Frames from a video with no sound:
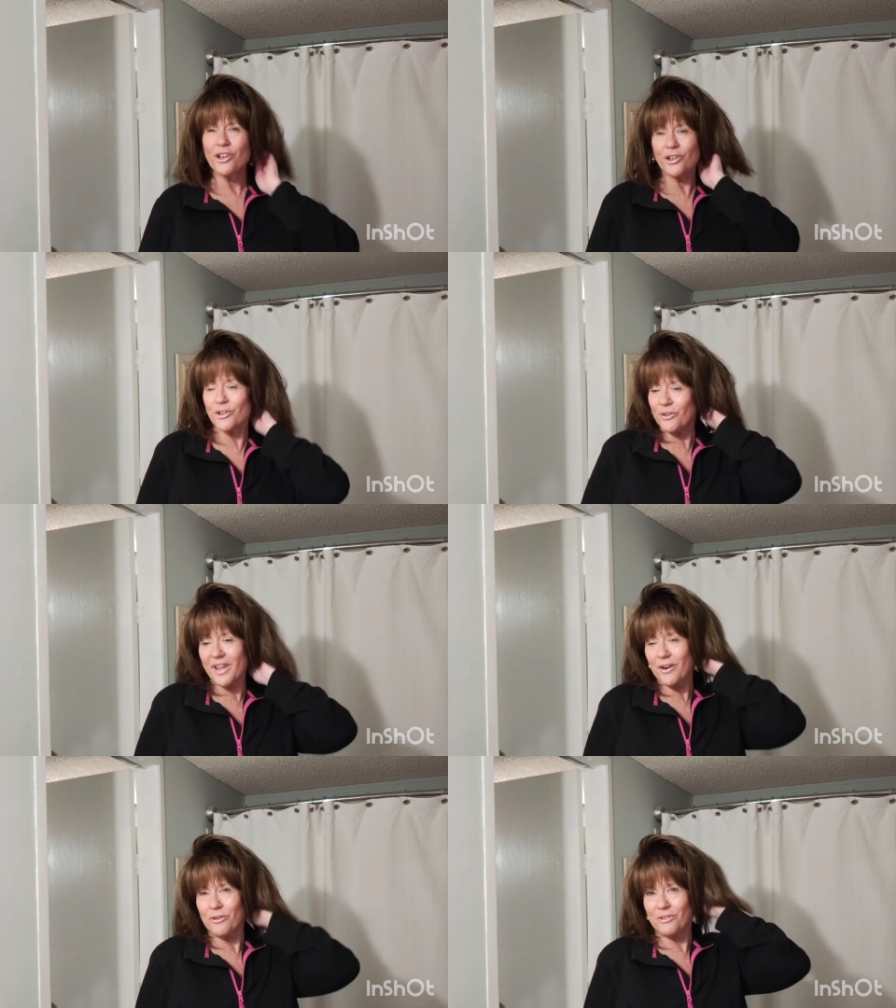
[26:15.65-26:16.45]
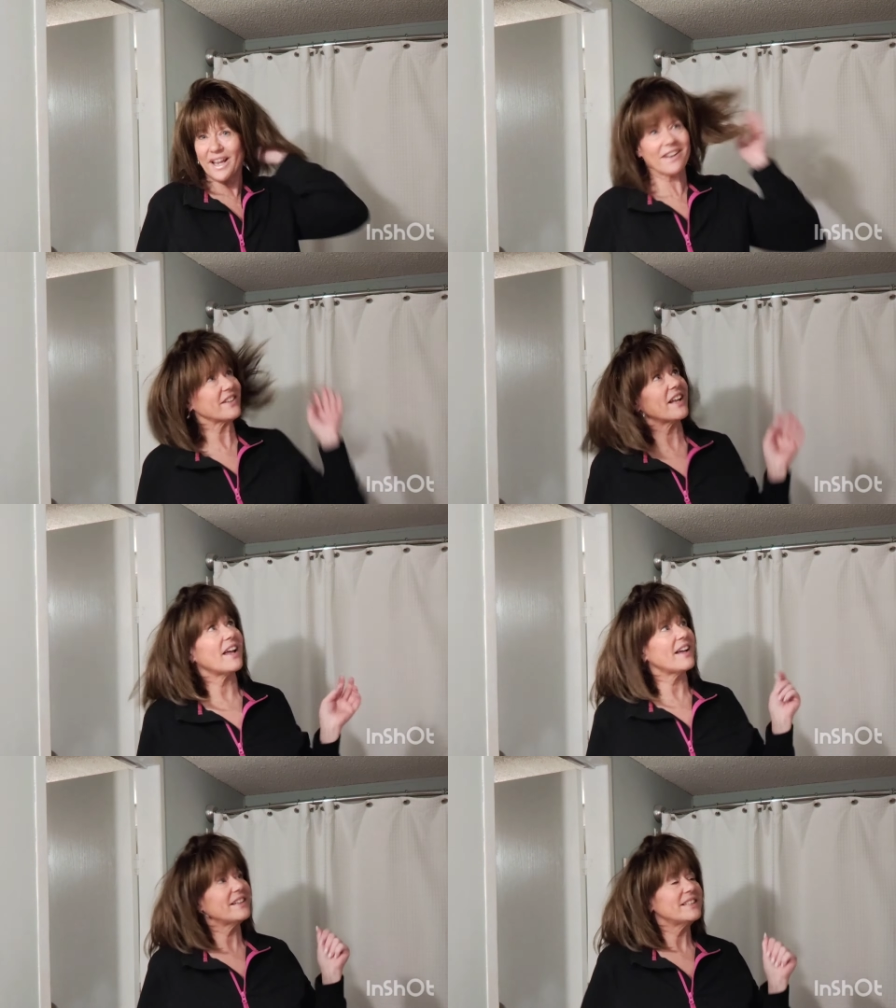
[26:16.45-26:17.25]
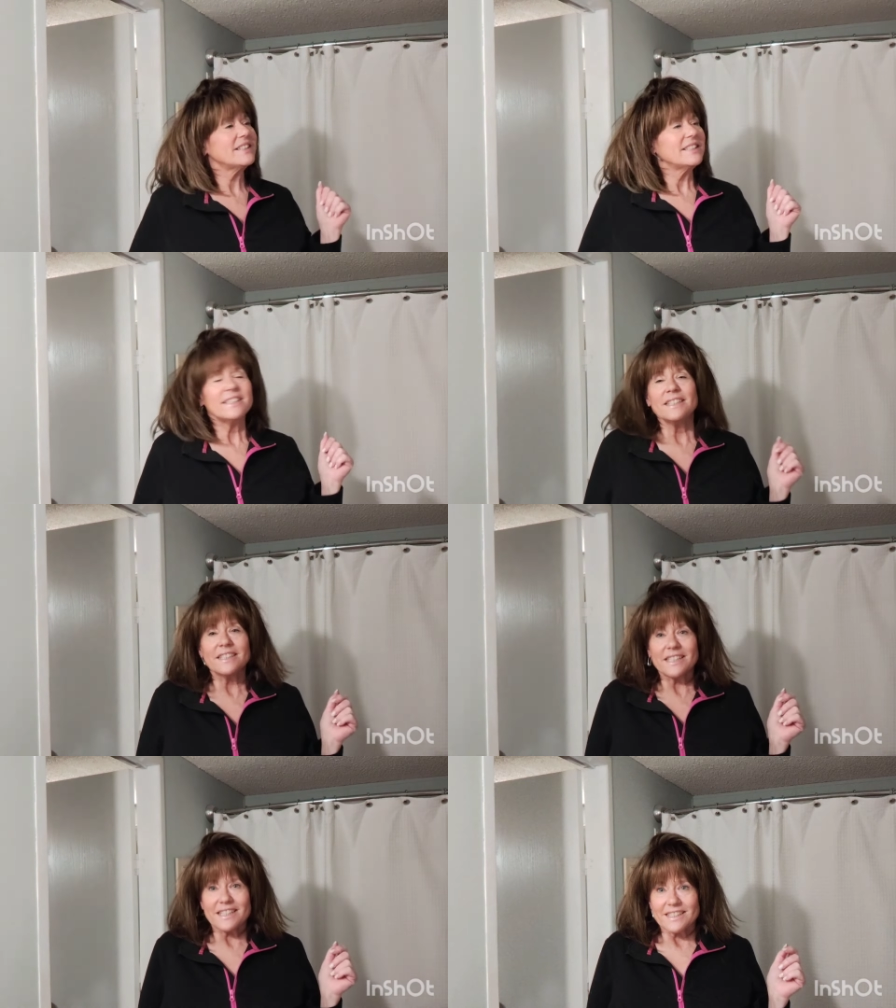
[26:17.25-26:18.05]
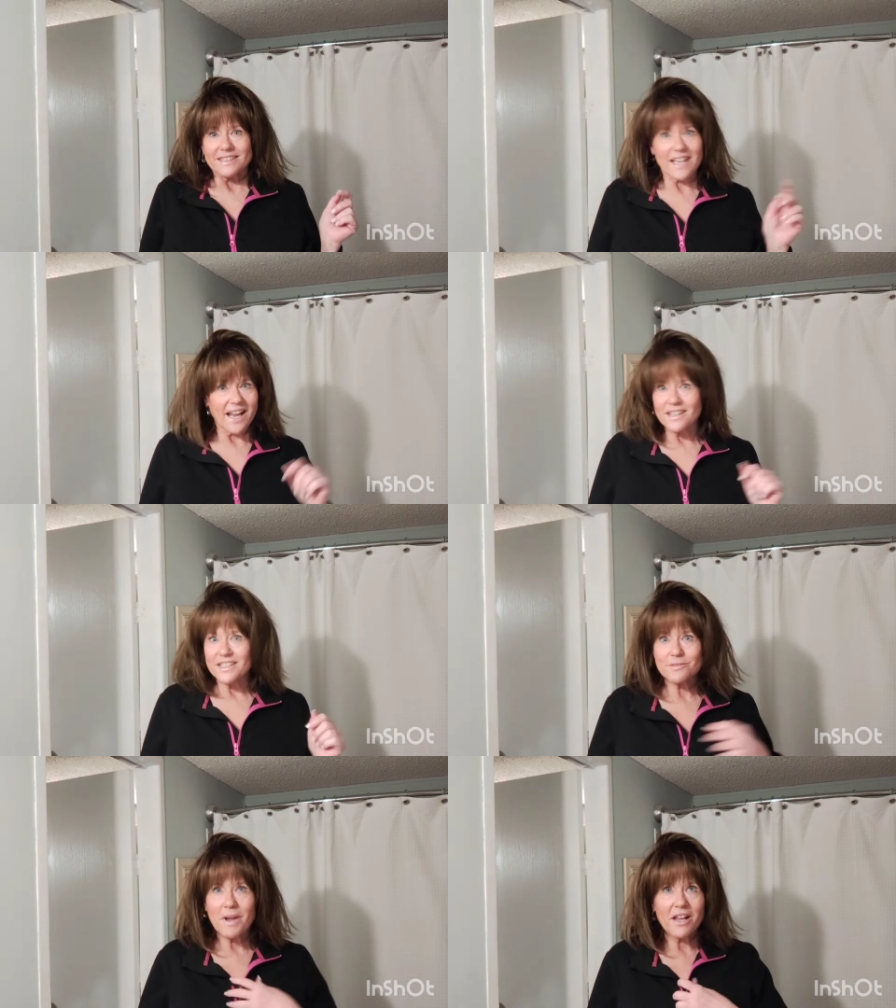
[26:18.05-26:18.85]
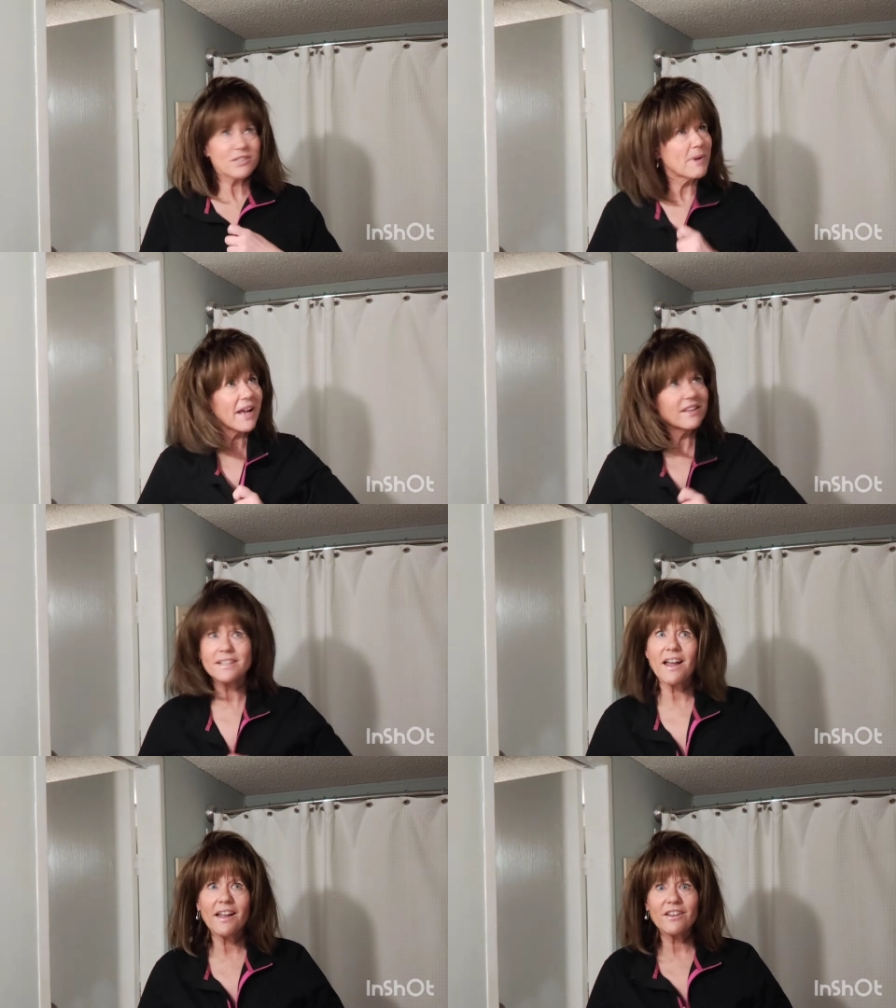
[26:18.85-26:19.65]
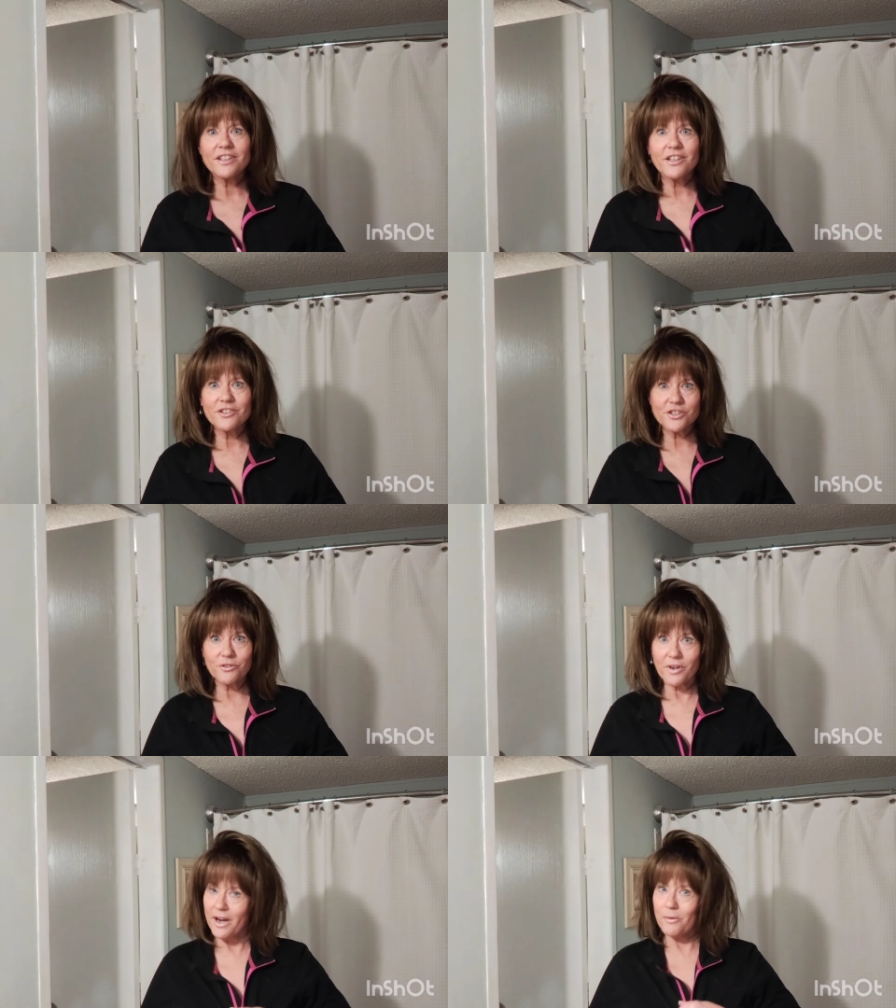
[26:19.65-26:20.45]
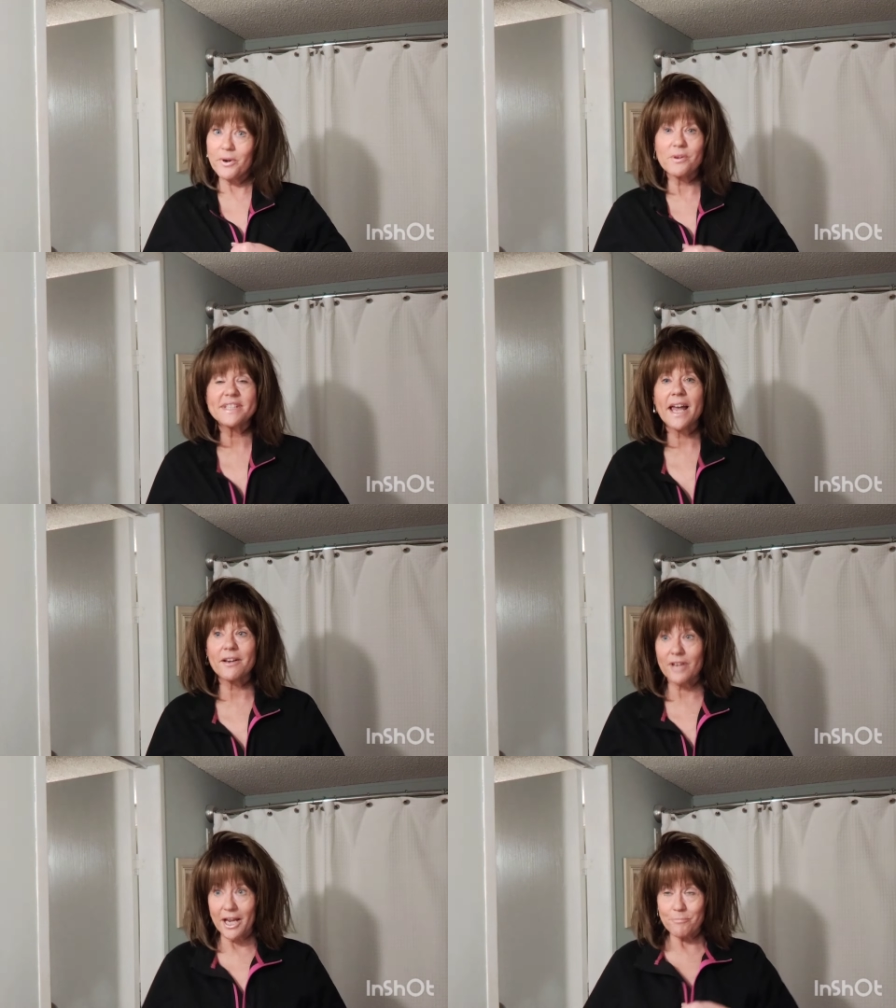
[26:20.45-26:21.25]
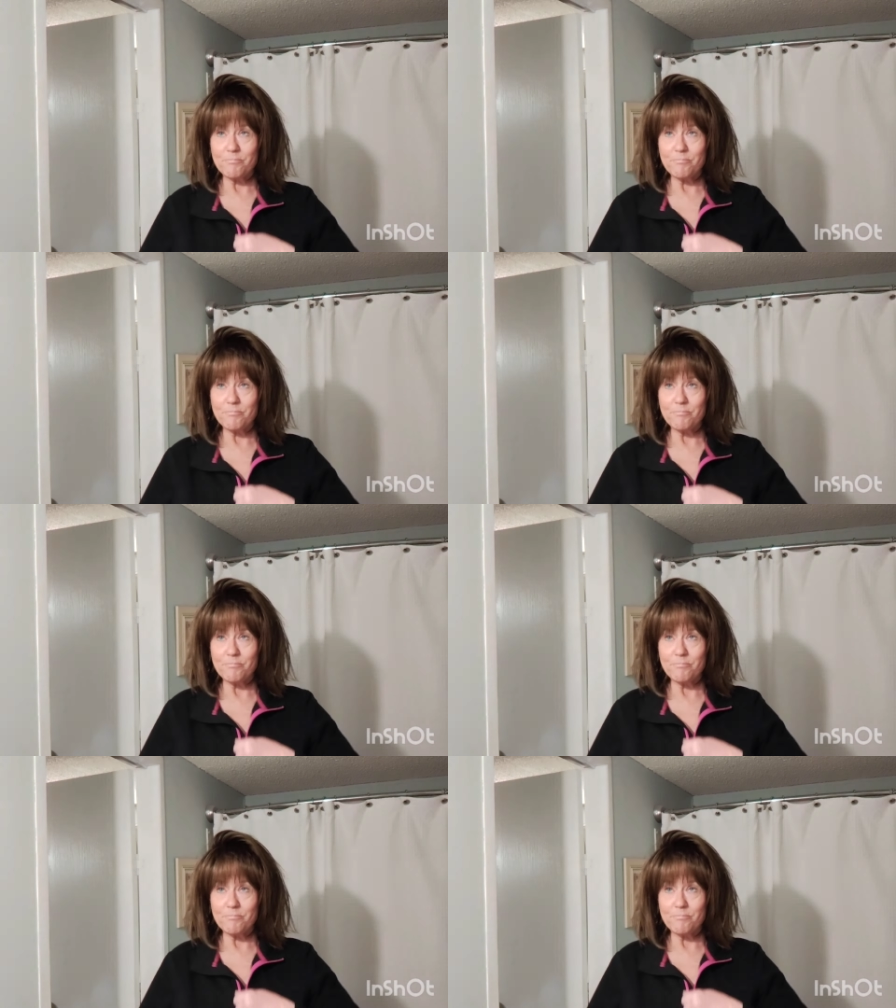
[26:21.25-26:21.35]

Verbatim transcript: You know, that old uh, uh dial and smile, smile and dial. You know, so uh, we always had like